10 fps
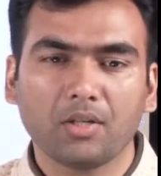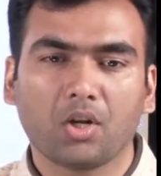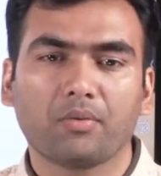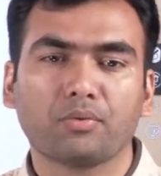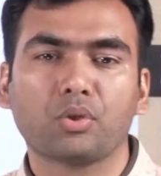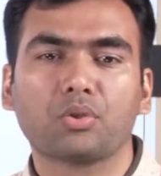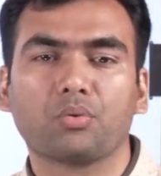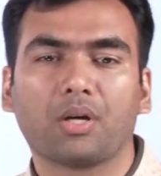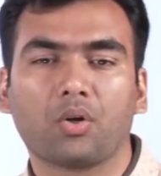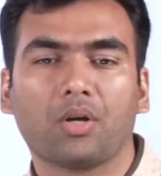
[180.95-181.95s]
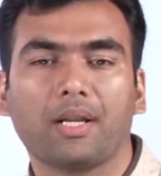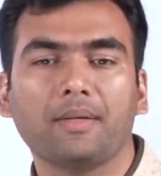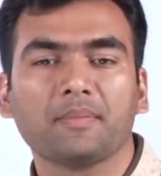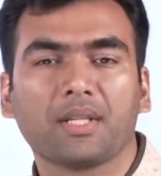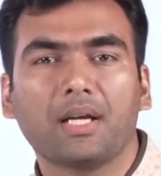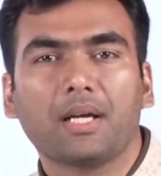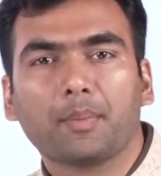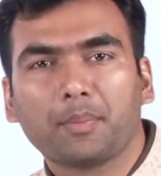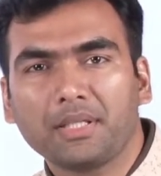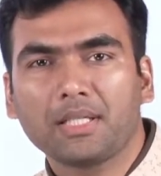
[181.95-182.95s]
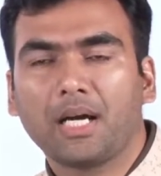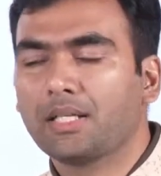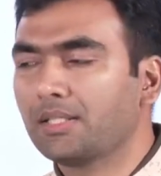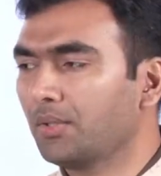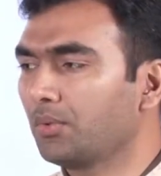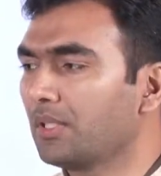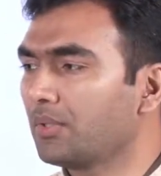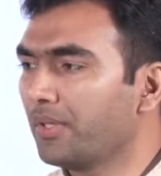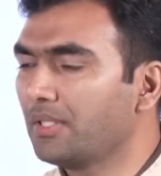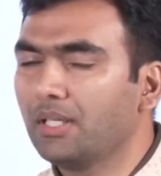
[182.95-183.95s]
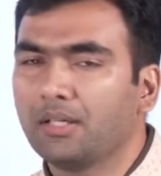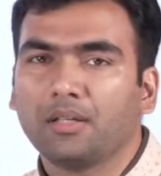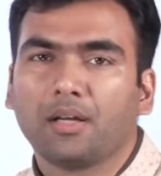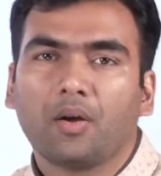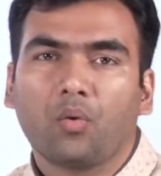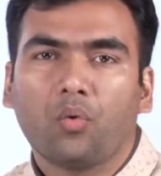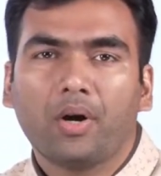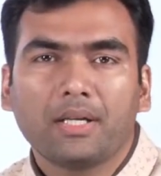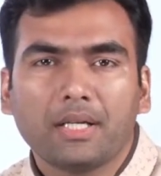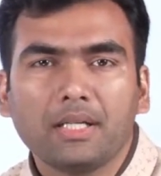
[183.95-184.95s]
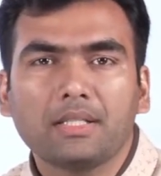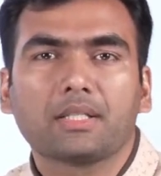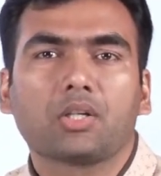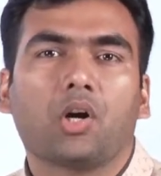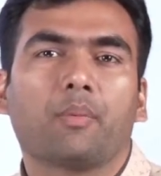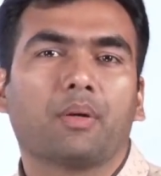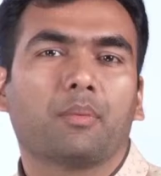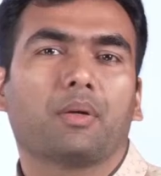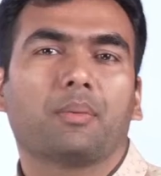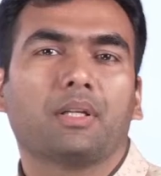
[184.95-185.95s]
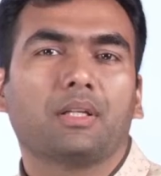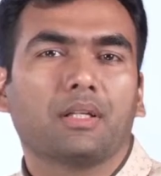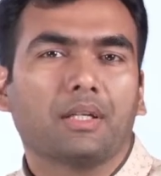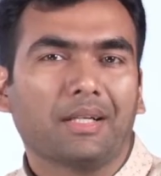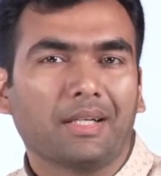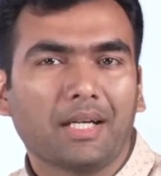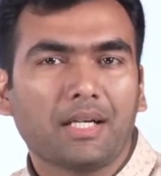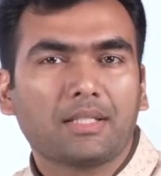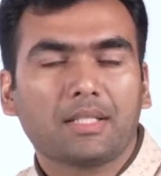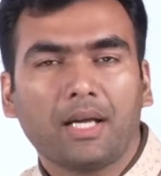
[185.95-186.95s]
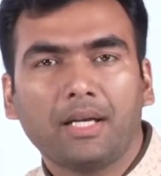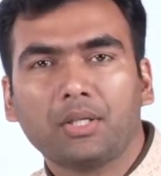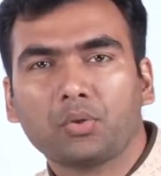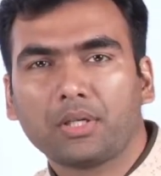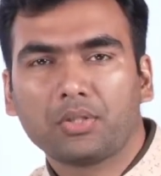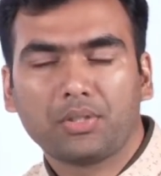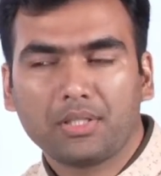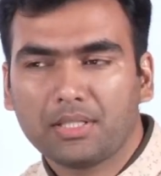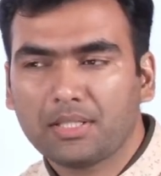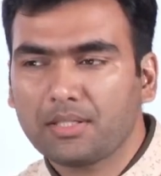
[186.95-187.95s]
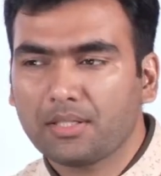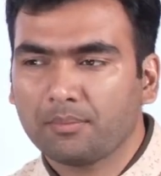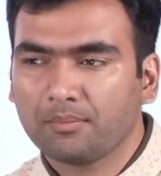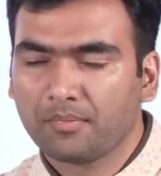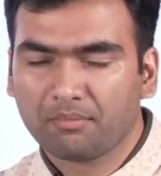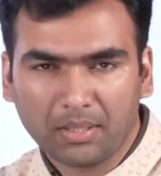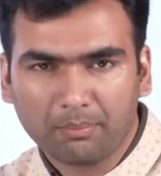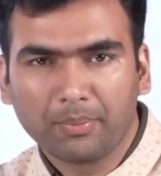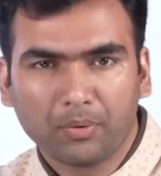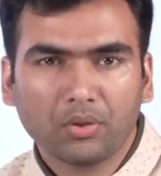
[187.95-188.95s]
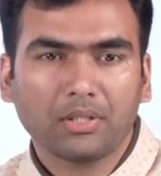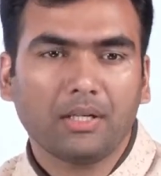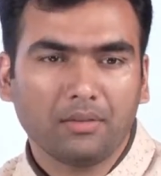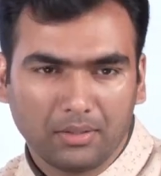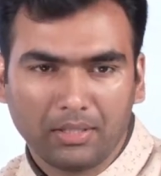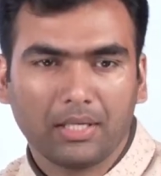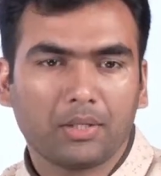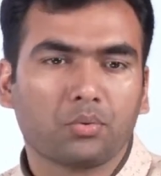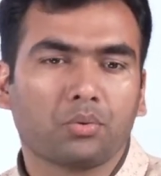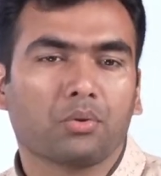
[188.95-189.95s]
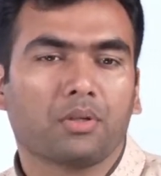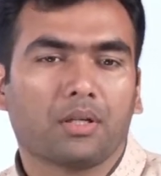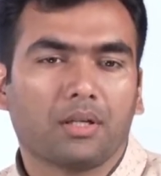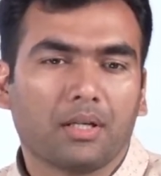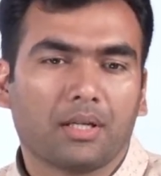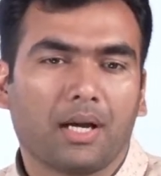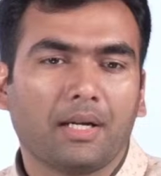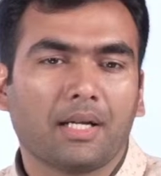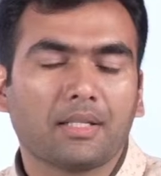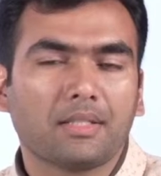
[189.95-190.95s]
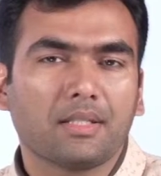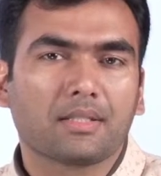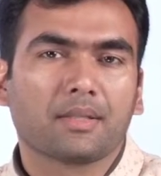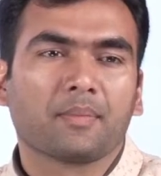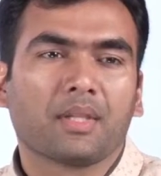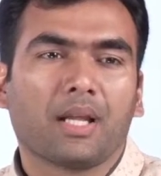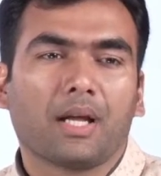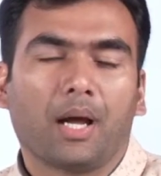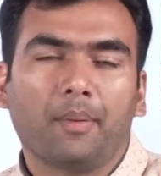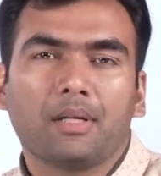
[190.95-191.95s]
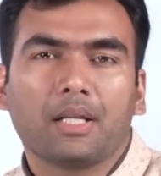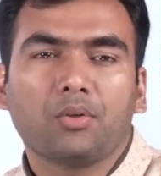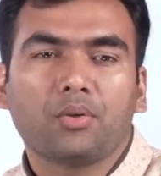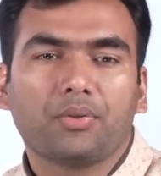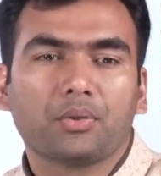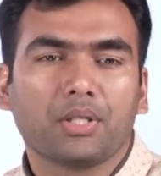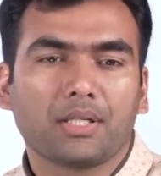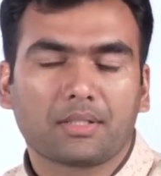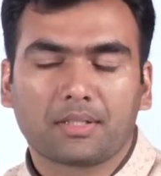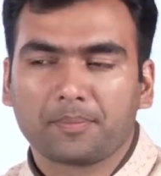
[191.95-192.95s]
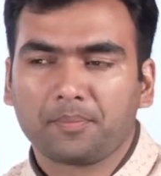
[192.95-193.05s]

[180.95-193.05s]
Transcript: all of those who are online, please answer to this question. What is common between India's and UK judicial system? But before that, till you write answers, I will tell you a few things.